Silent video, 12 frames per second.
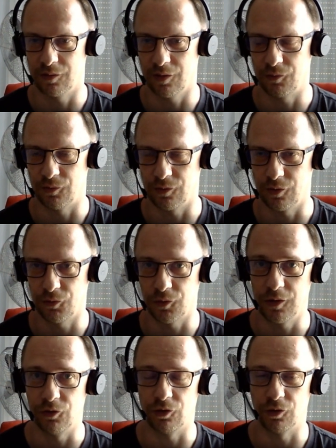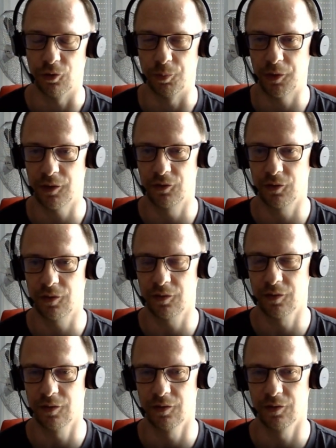Grafana agent operator
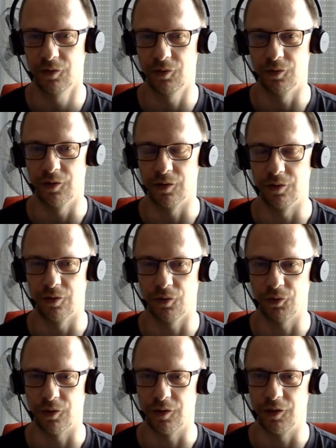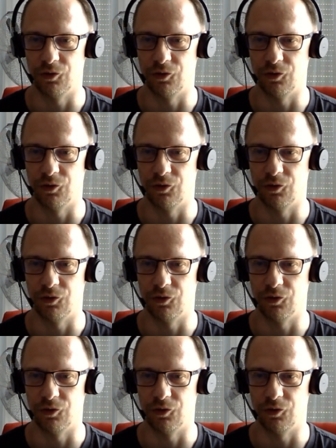to the Grafana